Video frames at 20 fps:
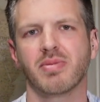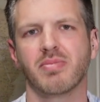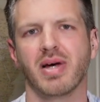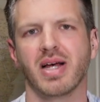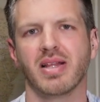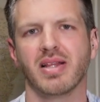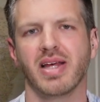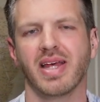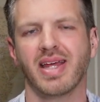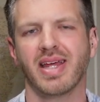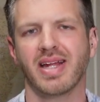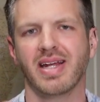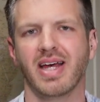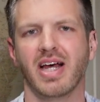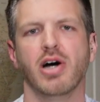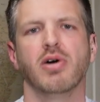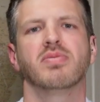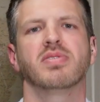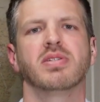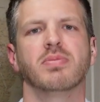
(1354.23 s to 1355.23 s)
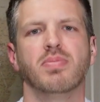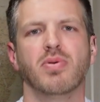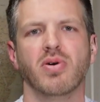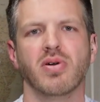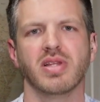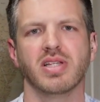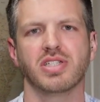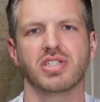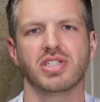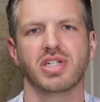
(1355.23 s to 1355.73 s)
my link, and it helps
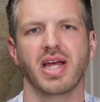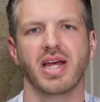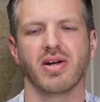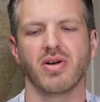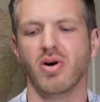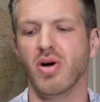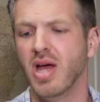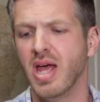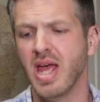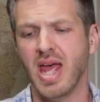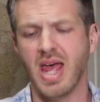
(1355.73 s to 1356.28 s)
support this channel.